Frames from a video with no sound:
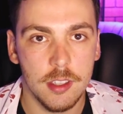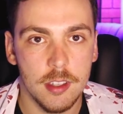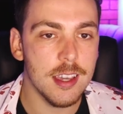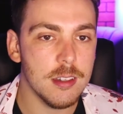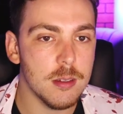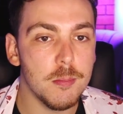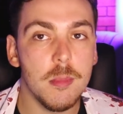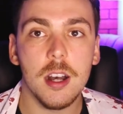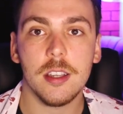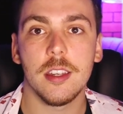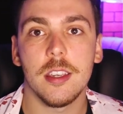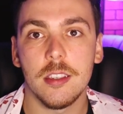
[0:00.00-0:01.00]
and
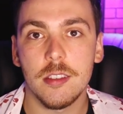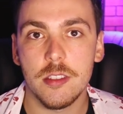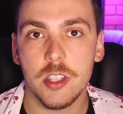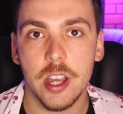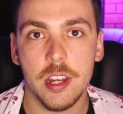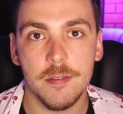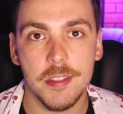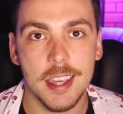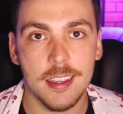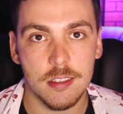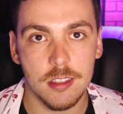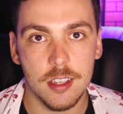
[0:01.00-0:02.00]
marketing side of
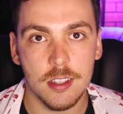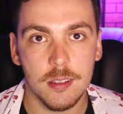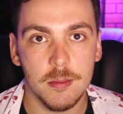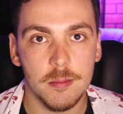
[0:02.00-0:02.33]
things here,